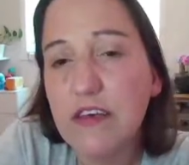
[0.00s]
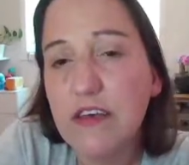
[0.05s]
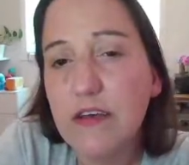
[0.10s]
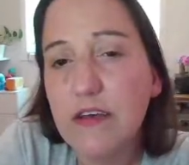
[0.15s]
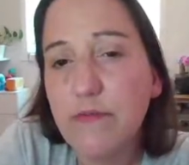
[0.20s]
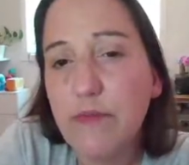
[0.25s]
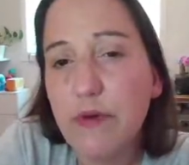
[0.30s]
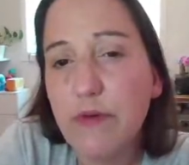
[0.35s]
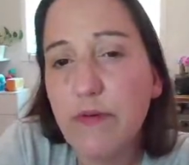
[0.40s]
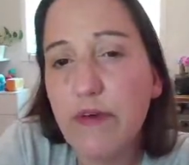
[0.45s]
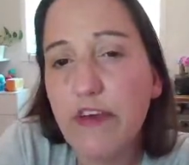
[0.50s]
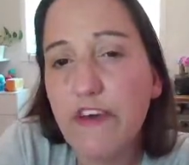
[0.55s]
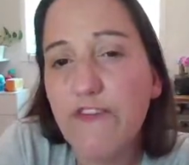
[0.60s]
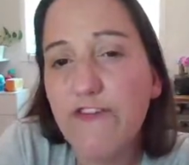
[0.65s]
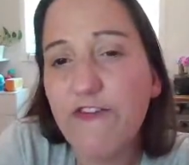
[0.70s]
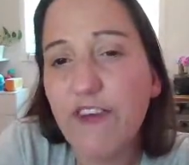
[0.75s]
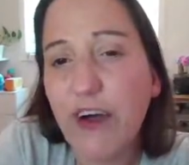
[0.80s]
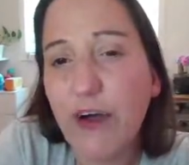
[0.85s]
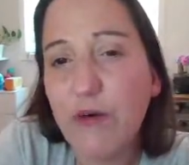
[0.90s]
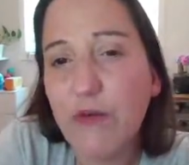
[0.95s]
maybe a
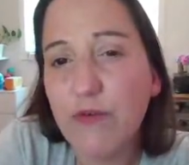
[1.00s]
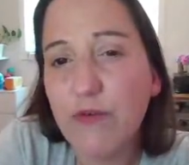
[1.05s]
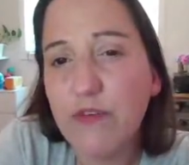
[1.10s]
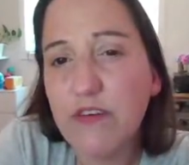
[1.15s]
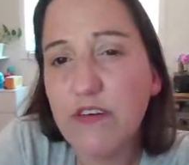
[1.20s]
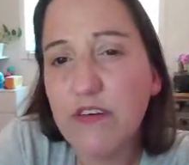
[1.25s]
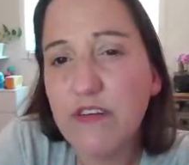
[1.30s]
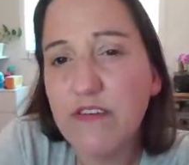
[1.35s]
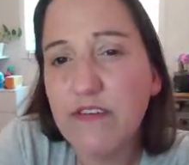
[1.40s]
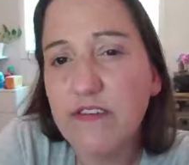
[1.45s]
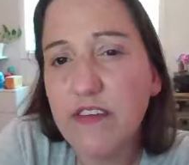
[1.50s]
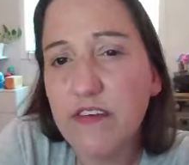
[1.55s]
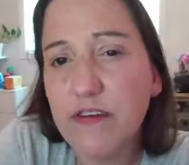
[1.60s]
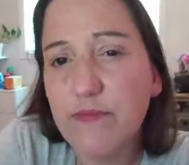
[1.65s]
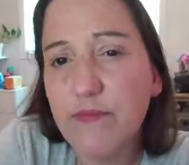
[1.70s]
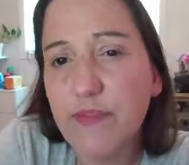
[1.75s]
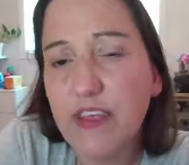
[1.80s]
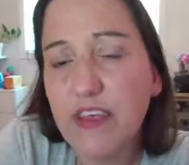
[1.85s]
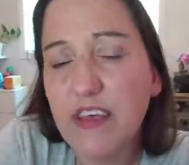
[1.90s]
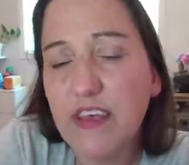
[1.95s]
fountain or
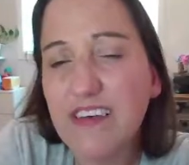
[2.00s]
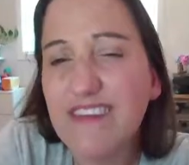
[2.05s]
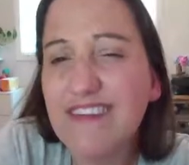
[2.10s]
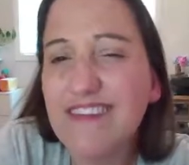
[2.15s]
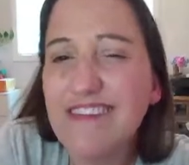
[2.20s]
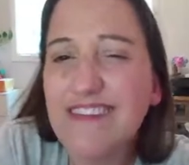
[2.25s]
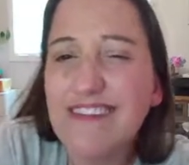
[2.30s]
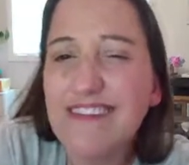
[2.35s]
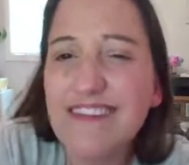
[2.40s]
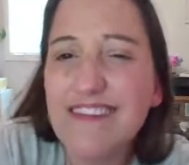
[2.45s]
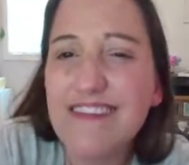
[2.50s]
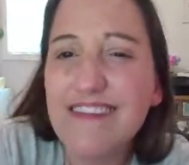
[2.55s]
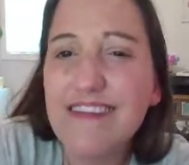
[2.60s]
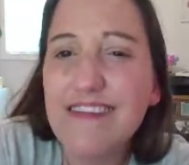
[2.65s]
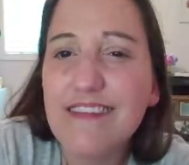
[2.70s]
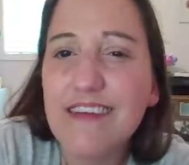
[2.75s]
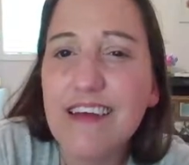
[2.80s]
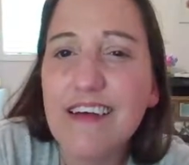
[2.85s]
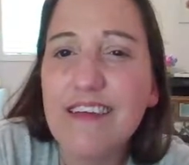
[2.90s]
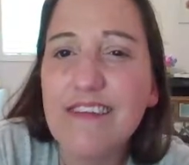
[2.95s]

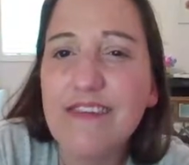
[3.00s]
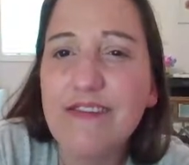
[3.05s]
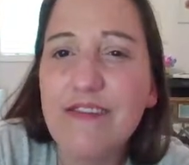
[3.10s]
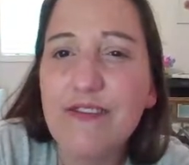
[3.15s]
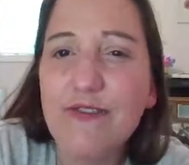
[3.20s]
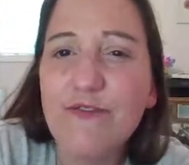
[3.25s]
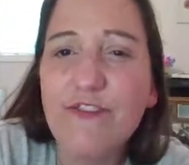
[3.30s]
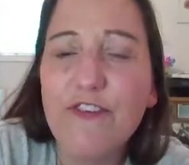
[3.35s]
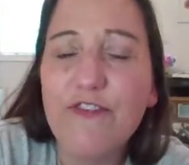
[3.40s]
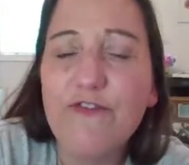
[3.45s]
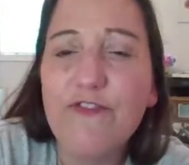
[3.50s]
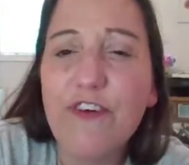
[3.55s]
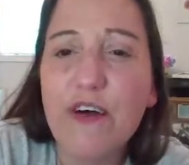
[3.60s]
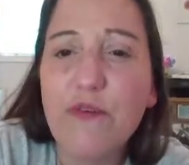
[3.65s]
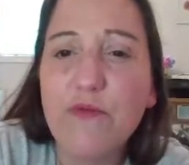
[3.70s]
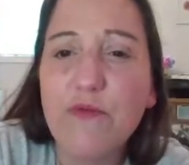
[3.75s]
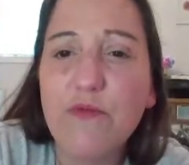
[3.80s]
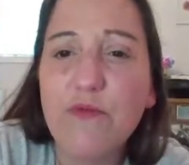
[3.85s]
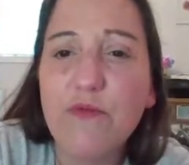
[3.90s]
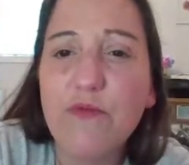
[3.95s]
something. I don't know if a
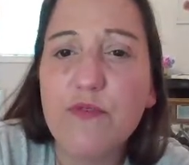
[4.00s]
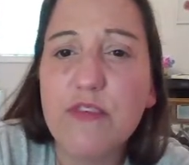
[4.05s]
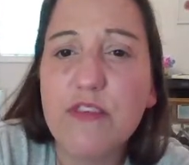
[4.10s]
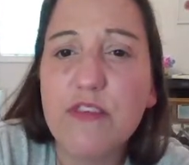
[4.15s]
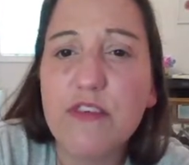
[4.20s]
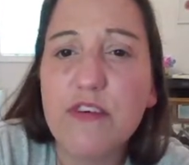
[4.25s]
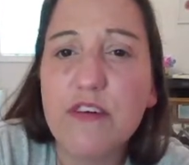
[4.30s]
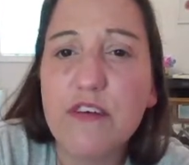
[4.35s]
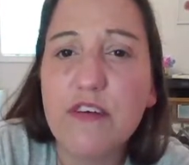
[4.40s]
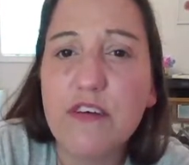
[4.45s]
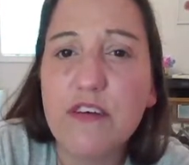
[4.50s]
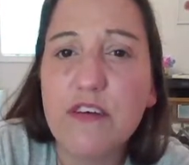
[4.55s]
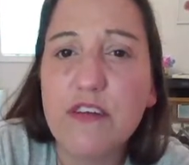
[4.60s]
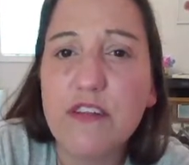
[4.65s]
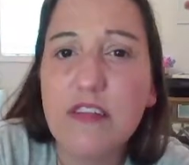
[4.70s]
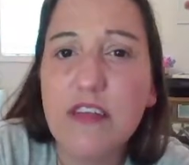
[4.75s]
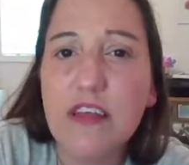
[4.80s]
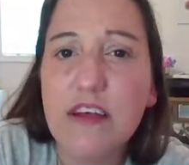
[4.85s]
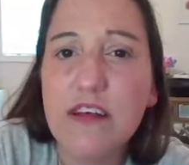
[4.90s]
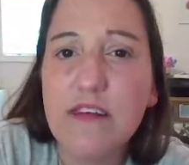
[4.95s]
fountain would look
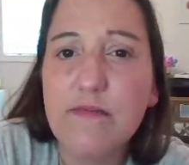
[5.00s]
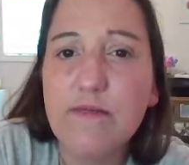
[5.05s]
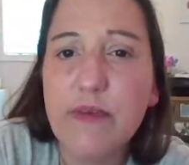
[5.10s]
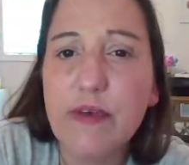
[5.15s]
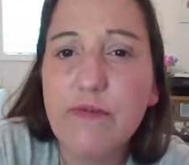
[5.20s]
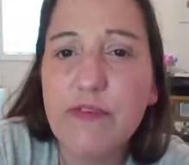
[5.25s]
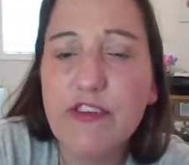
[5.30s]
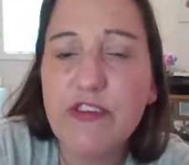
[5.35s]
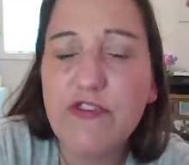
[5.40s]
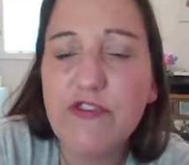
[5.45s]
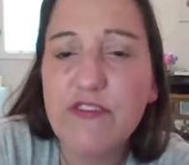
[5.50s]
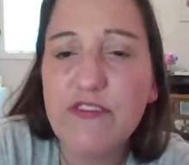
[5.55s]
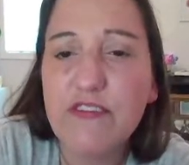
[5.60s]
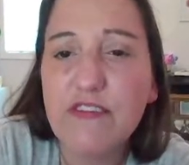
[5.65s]
good there. Maybe just a